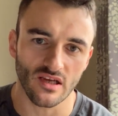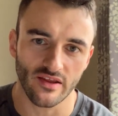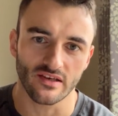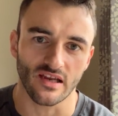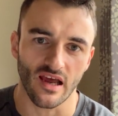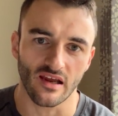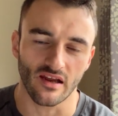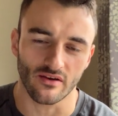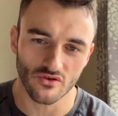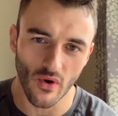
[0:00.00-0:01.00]
in a day
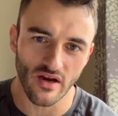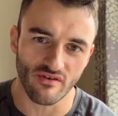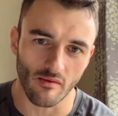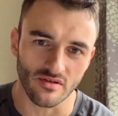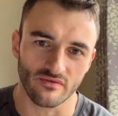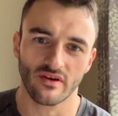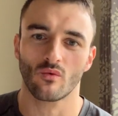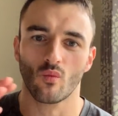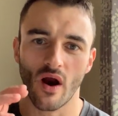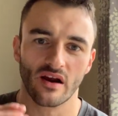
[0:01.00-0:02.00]
and 20 grams of
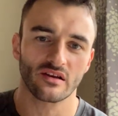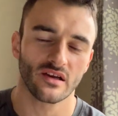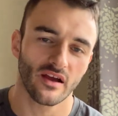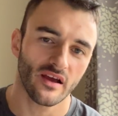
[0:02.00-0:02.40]
it, whack,